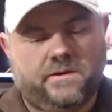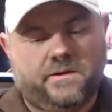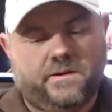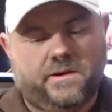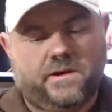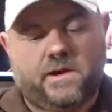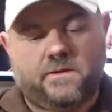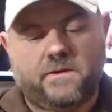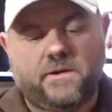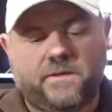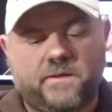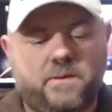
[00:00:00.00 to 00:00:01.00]
And I run a
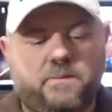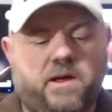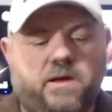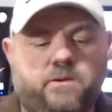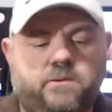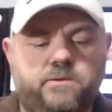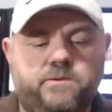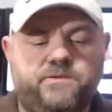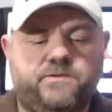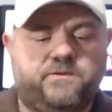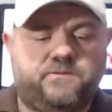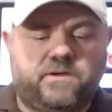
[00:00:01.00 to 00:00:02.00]
30-pound
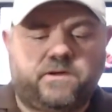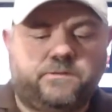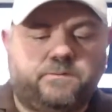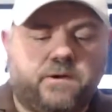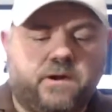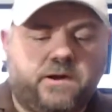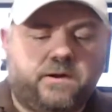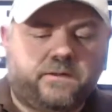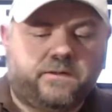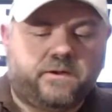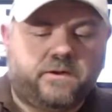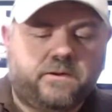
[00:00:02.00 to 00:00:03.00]
Suffix braid on
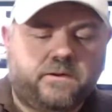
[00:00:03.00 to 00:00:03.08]
there.